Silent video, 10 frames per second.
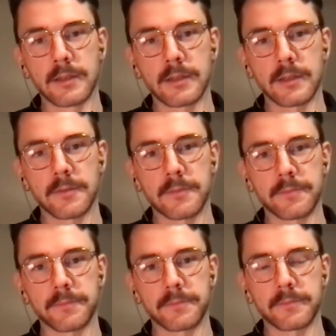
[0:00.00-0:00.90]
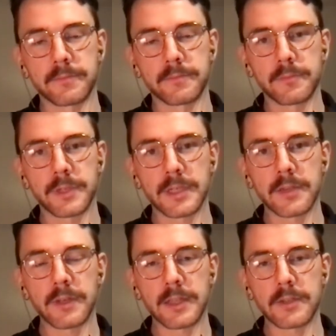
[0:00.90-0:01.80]
But
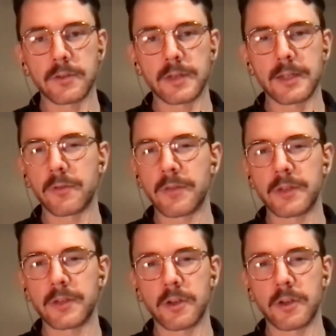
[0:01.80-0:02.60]
definitely that sort of like graphic